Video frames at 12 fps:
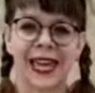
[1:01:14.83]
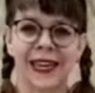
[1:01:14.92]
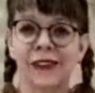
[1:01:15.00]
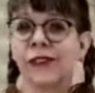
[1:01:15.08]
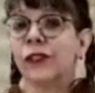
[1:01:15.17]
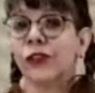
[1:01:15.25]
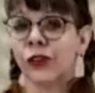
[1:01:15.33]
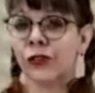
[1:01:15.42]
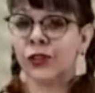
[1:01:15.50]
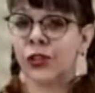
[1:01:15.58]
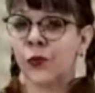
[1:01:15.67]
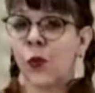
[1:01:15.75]
and get the look
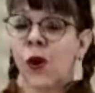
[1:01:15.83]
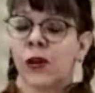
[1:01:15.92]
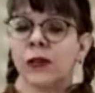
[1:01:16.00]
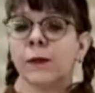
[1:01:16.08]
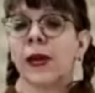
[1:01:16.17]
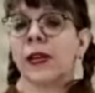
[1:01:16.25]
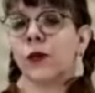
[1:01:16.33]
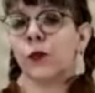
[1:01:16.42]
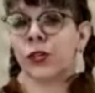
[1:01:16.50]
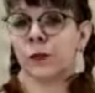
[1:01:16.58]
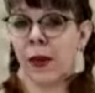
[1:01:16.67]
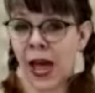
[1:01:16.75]
that you want, depending on
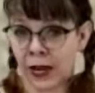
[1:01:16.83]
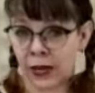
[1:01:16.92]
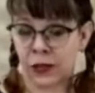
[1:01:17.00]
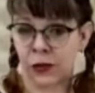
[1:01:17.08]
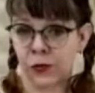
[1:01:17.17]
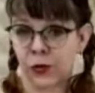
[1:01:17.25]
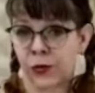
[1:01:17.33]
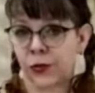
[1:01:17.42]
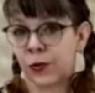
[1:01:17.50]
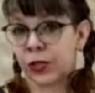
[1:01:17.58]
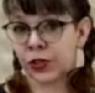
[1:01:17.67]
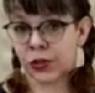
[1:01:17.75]
which backing you
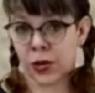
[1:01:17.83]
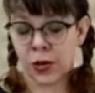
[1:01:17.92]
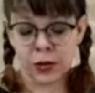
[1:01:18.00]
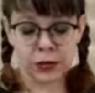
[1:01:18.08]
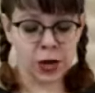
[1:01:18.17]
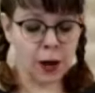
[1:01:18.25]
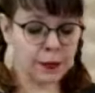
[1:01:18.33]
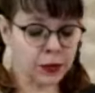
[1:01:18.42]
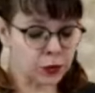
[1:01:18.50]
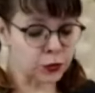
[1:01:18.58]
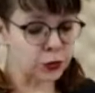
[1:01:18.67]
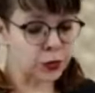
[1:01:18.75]
use, which
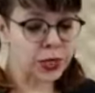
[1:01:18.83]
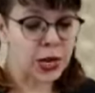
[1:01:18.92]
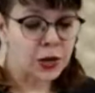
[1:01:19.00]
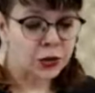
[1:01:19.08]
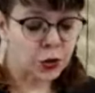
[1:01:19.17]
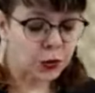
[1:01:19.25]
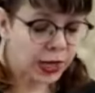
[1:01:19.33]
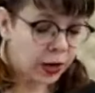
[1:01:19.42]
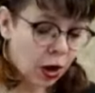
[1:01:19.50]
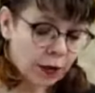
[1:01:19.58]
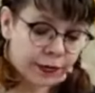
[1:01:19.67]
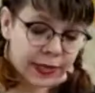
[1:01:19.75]
topping you use. So like
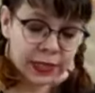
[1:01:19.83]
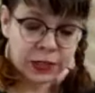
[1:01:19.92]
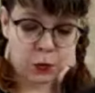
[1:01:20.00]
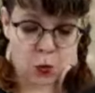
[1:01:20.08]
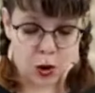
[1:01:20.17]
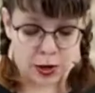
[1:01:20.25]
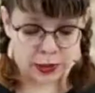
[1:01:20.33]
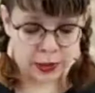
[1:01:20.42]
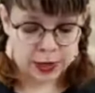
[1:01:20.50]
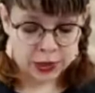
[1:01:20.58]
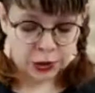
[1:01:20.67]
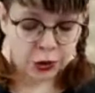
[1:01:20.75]
on this
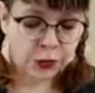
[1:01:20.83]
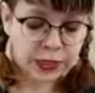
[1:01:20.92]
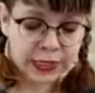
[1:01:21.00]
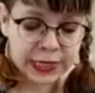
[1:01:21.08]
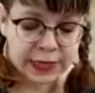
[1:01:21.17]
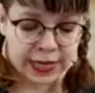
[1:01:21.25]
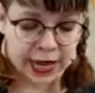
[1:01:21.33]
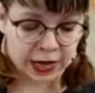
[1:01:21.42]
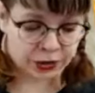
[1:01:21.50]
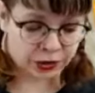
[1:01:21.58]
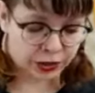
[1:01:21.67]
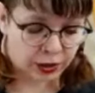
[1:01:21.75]
one, you can see the
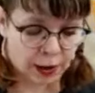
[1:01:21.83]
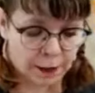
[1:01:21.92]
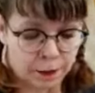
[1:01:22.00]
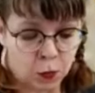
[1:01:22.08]
edges a lot